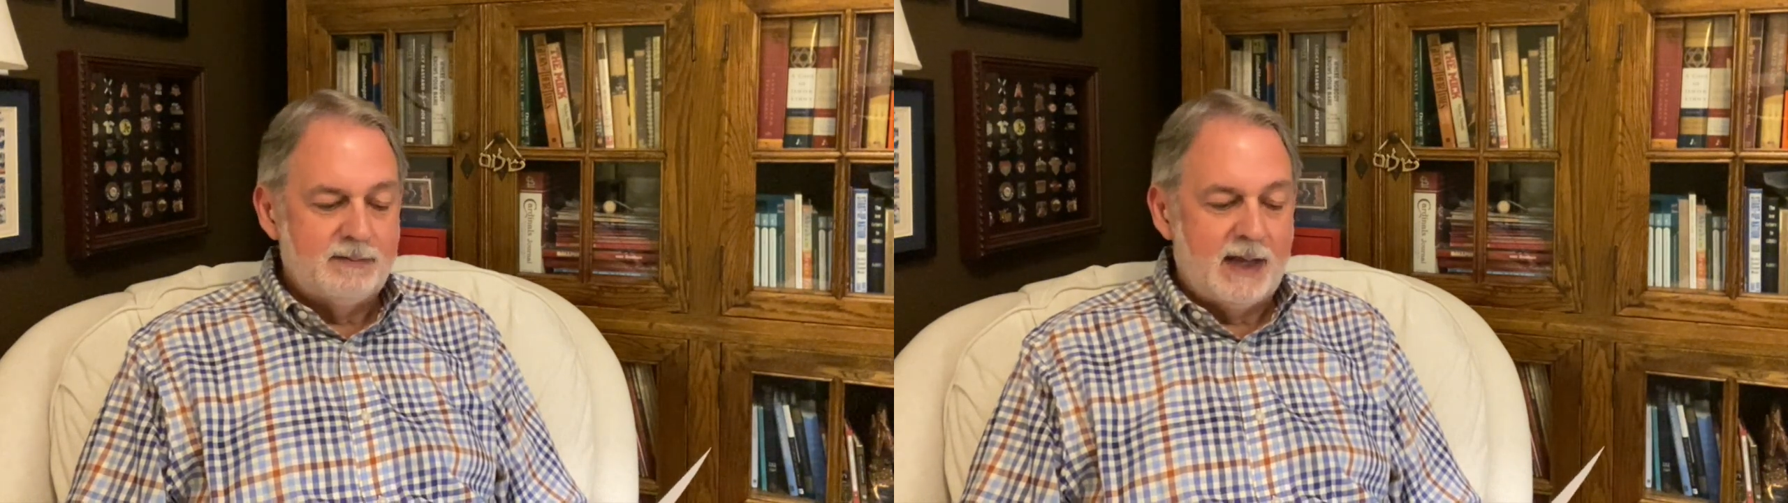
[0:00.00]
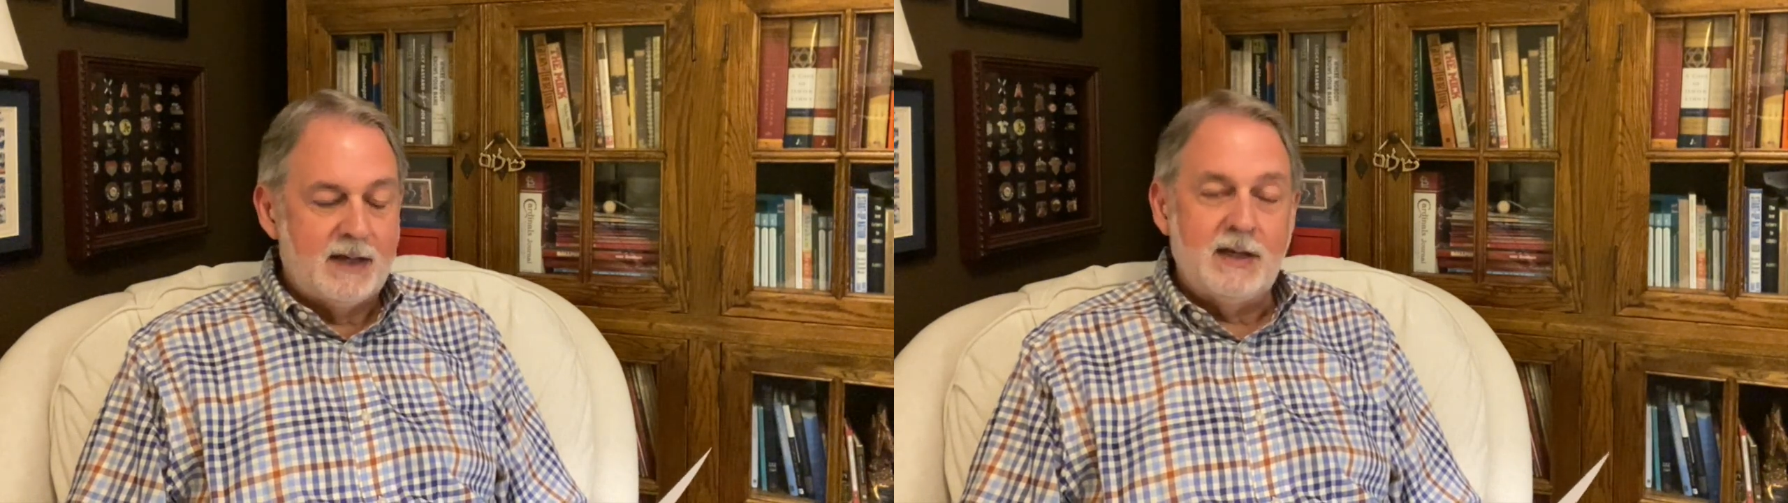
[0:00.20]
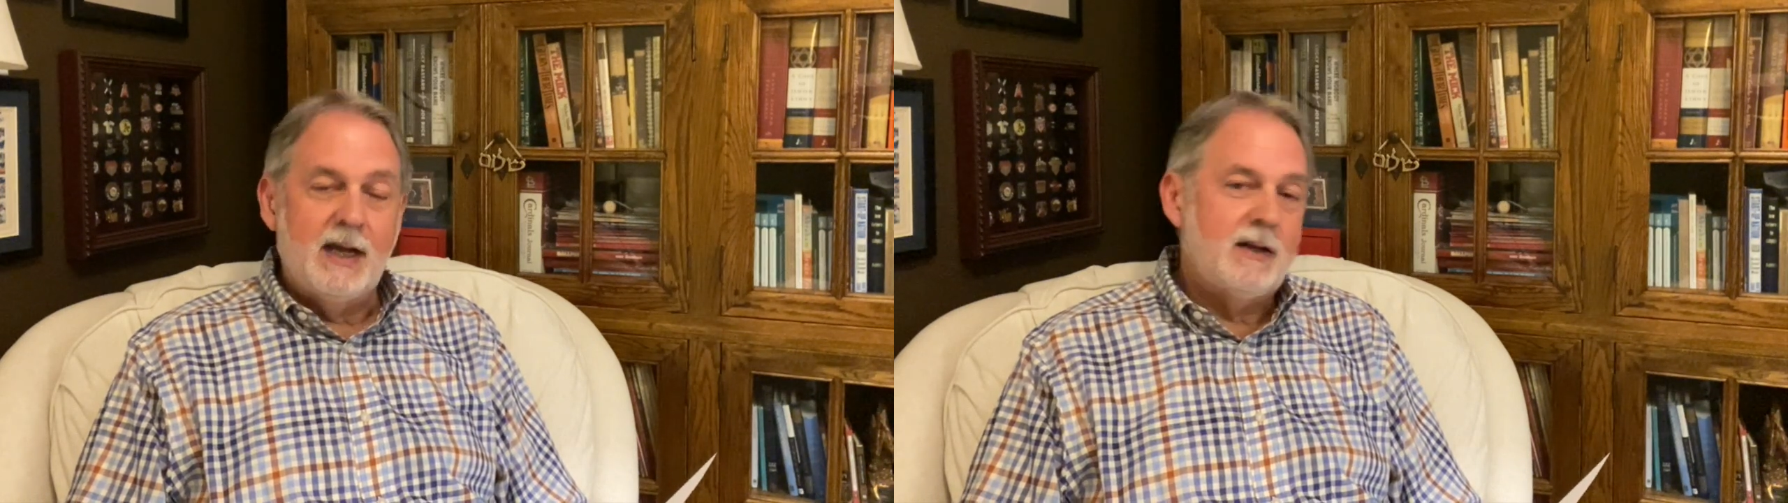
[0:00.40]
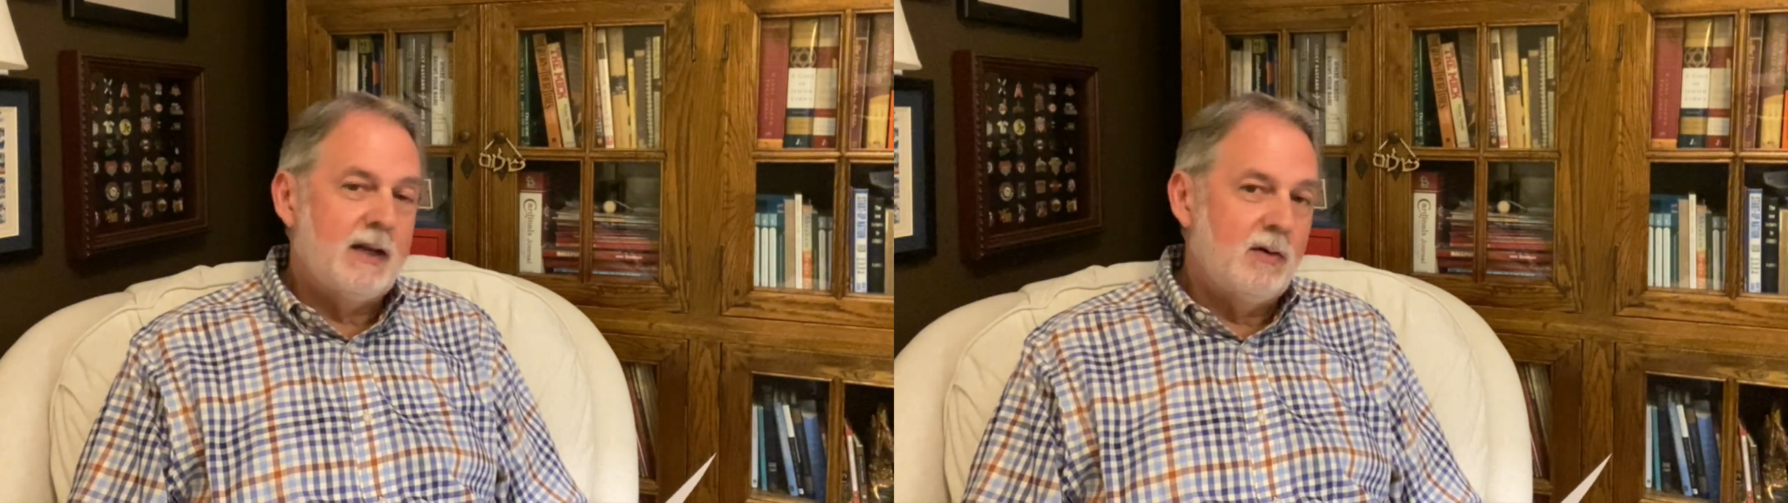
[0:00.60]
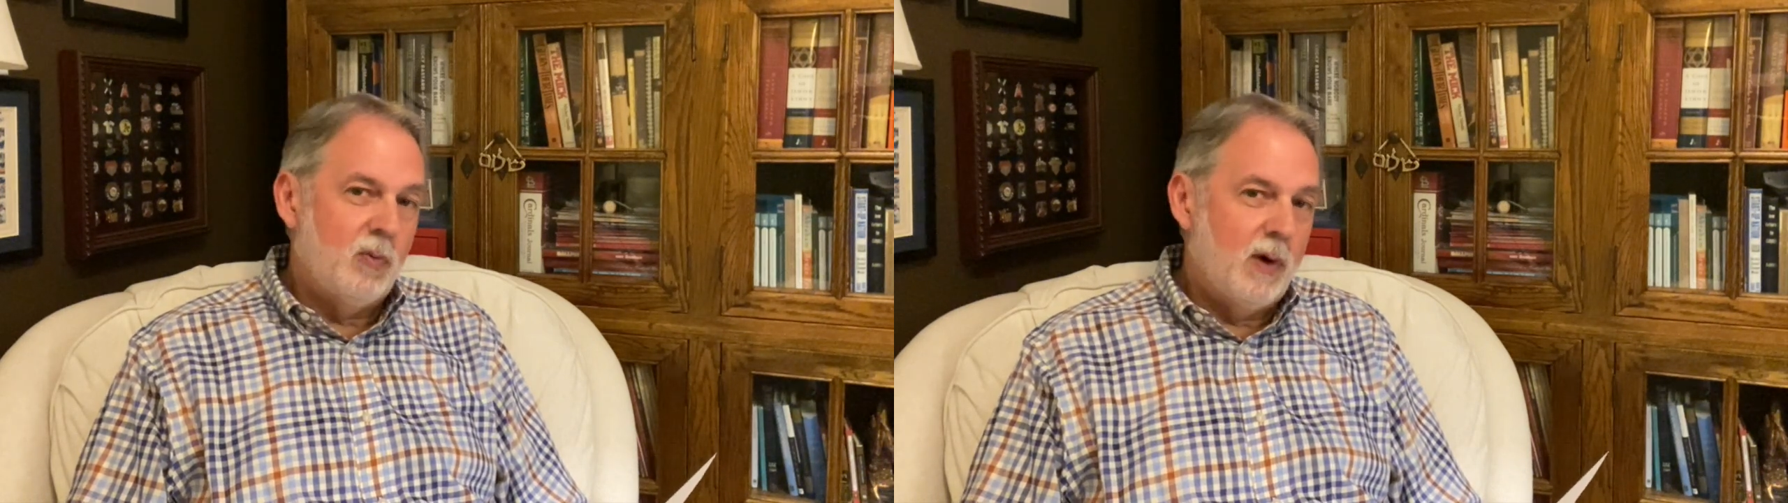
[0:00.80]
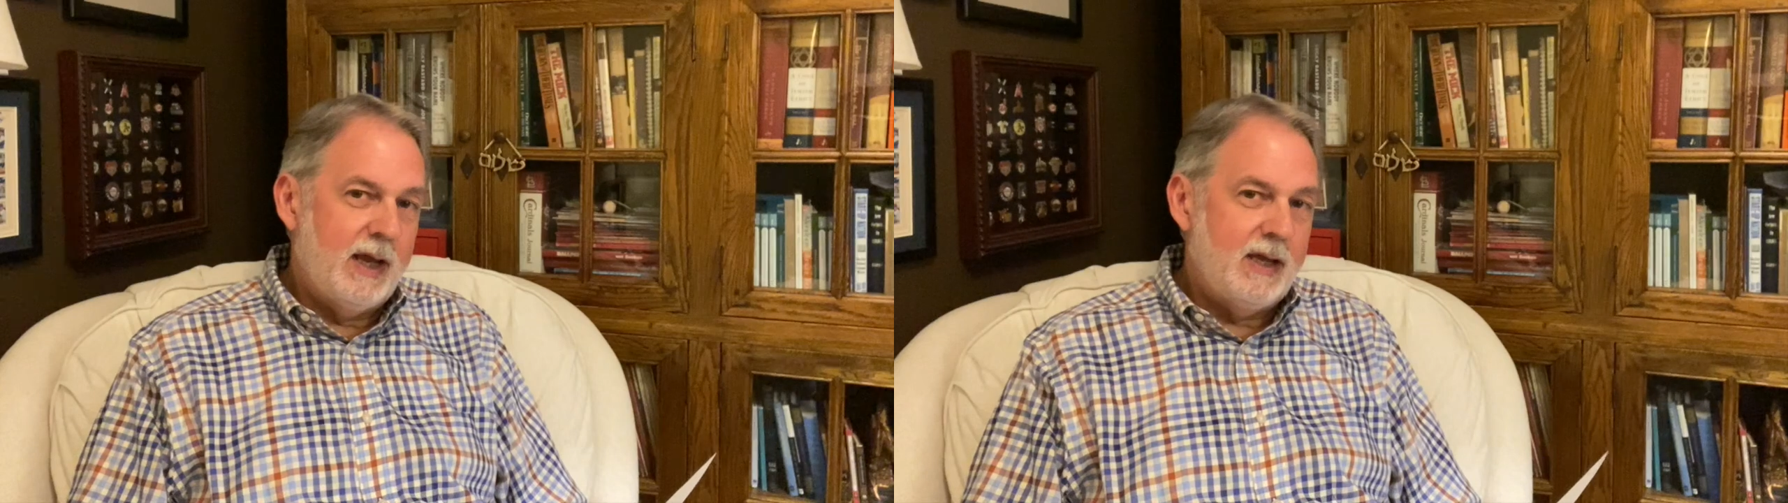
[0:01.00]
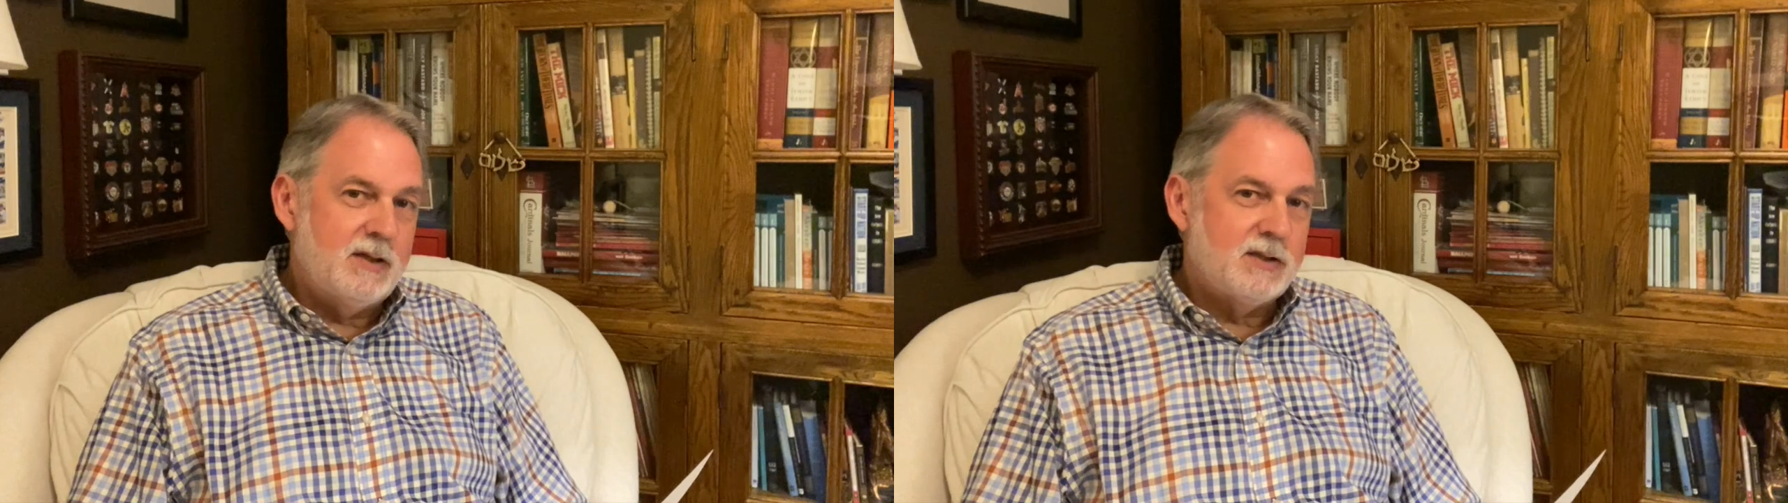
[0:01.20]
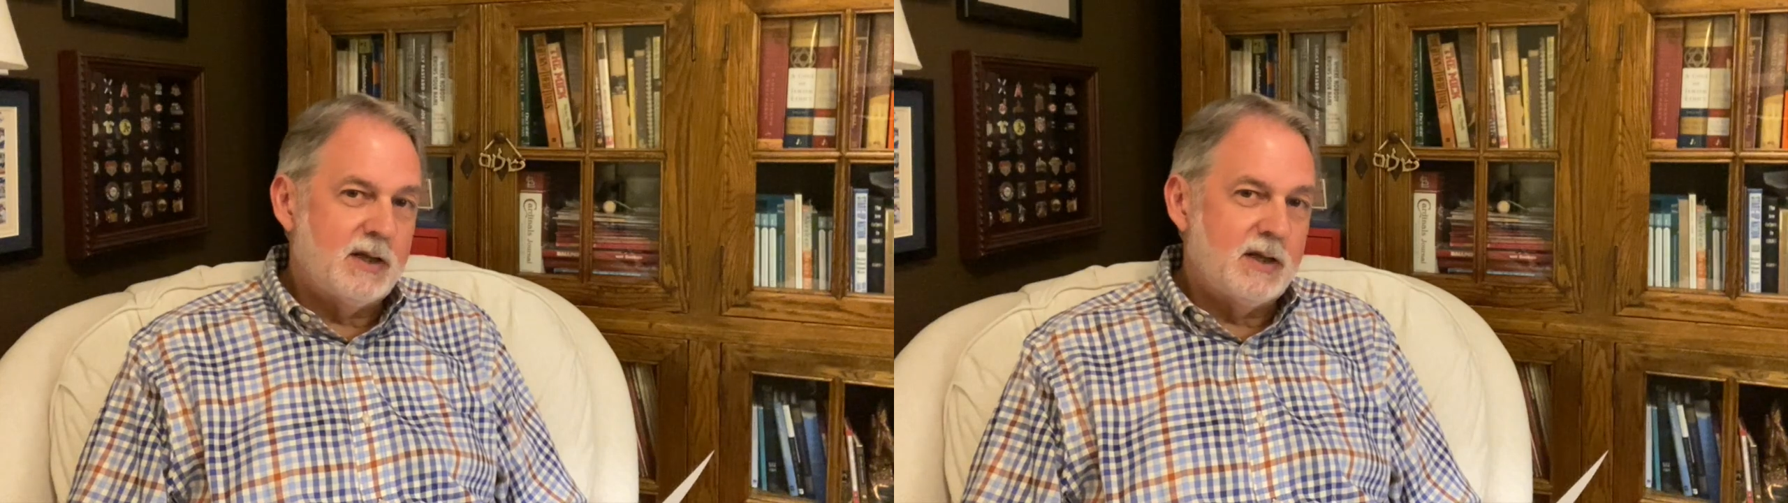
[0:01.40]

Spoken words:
and yet in ways